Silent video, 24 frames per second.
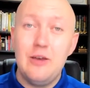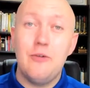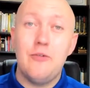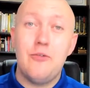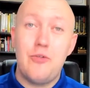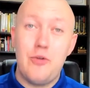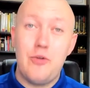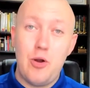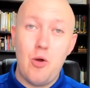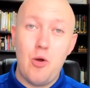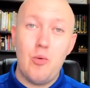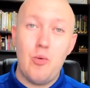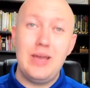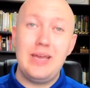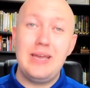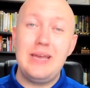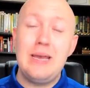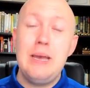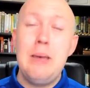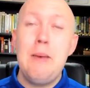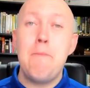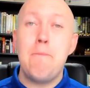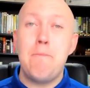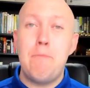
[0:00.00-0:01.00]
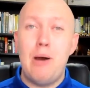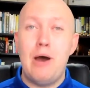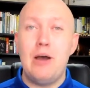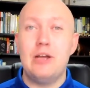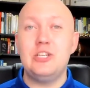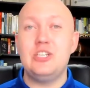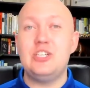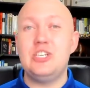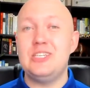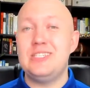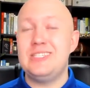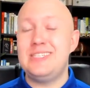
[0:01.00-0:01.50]
throwing
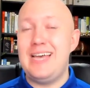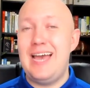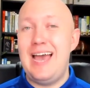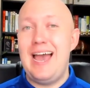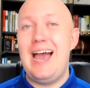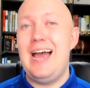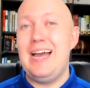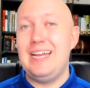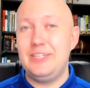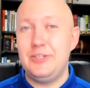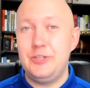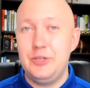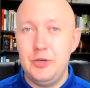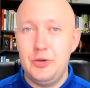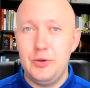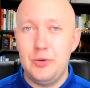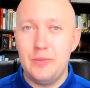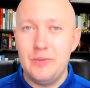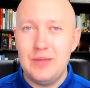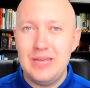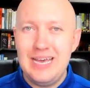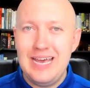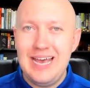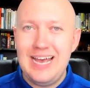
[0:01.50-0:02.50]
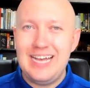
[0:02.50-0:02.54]
punches at you,